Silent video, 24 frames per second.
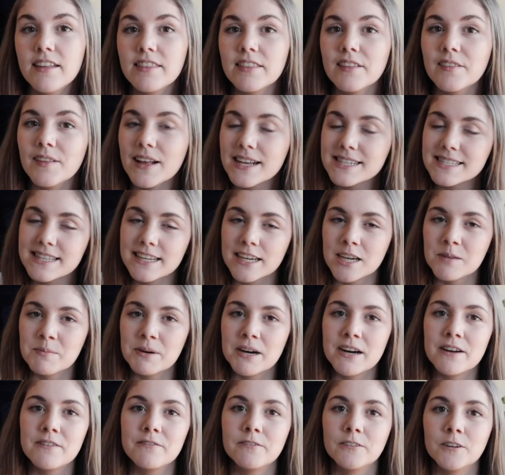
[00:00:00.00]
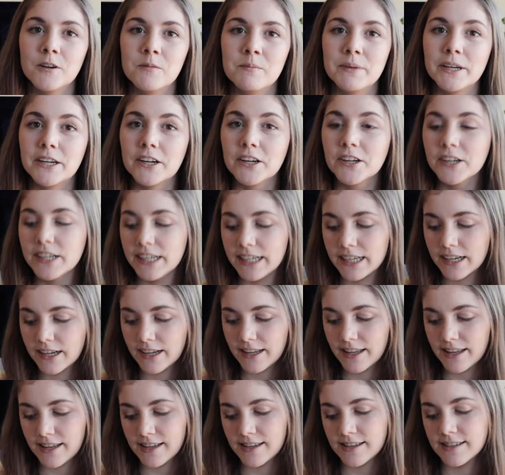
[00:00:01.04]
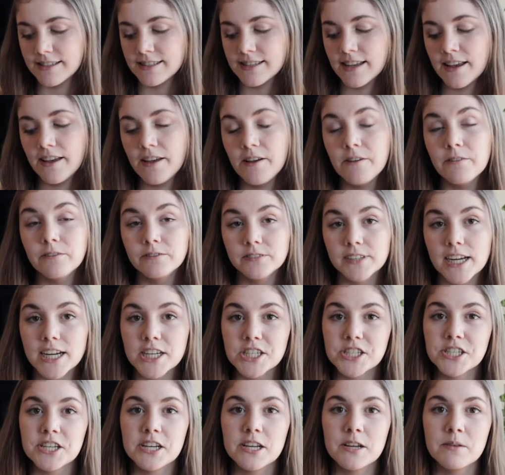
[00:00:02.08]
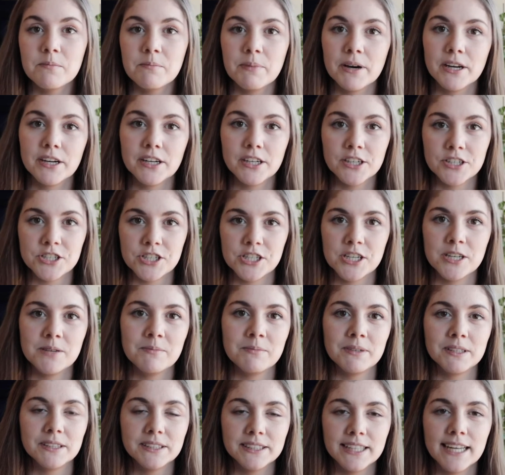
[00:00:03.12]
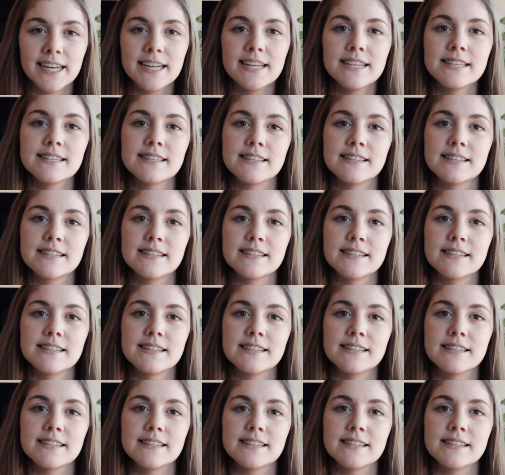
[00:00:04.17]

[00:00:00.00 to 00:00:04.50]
The last thing I bought from Baker Creek is Flashy Butter Gem lettuce.